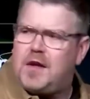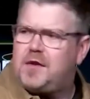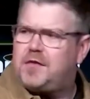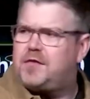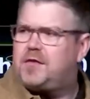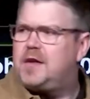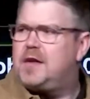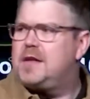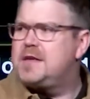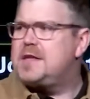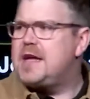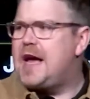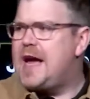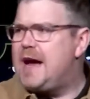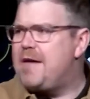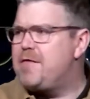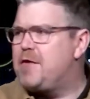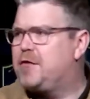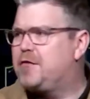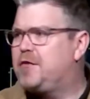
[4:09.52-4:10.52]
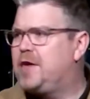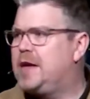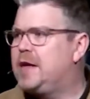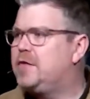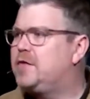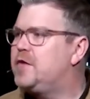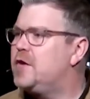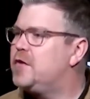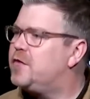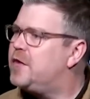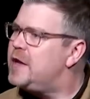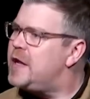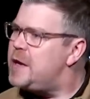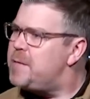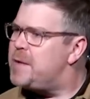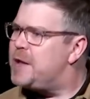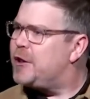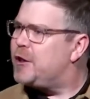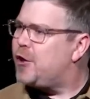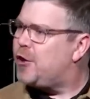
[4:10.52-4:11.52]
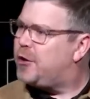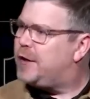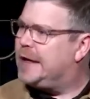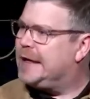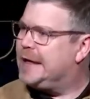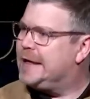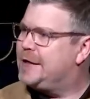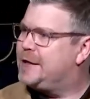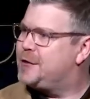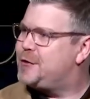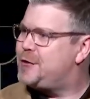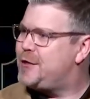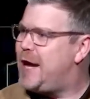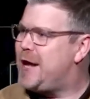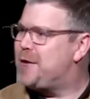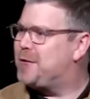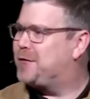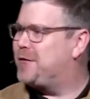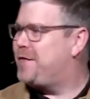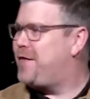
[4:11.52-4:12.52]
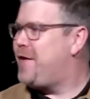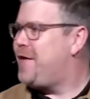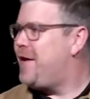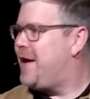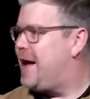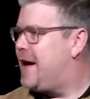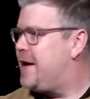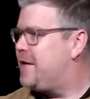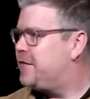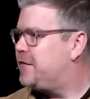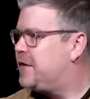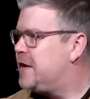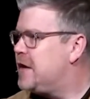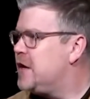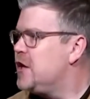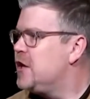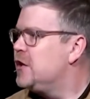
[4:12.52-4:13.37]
us to have those things, there's an enemy lurking in the shadows of our lives,